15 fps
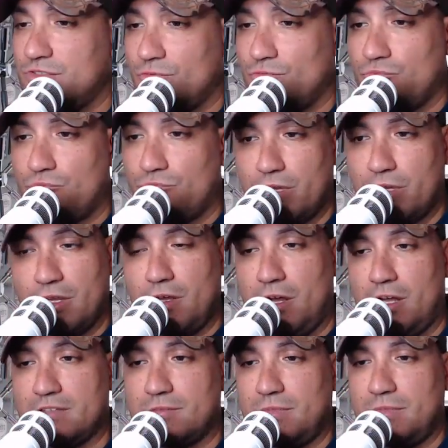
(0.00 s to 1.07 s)
a really
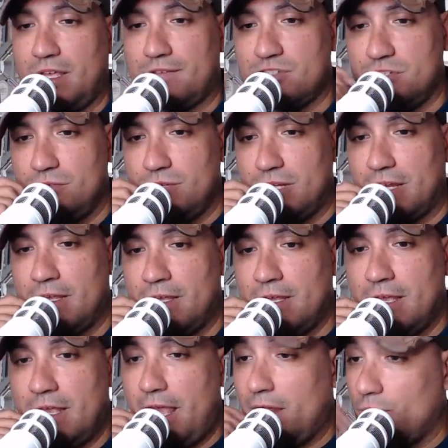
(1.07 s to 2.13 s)
awesome day of shooting,
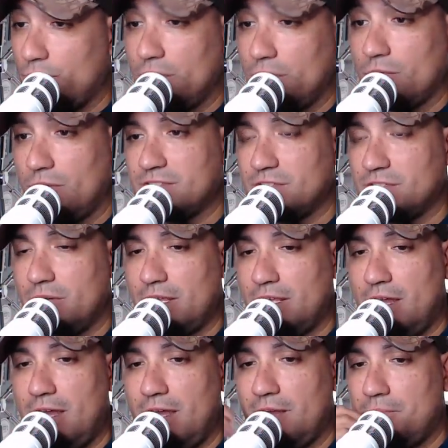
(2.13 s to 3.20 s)
and it really was a great
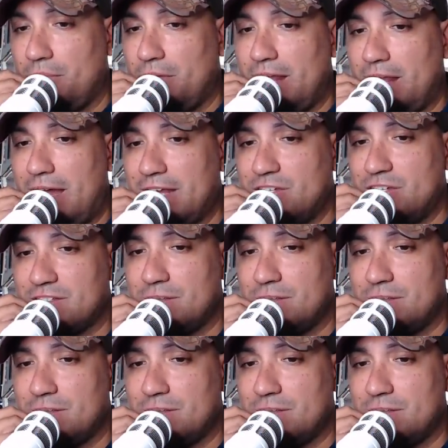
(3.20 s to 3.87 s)
gun, but I'm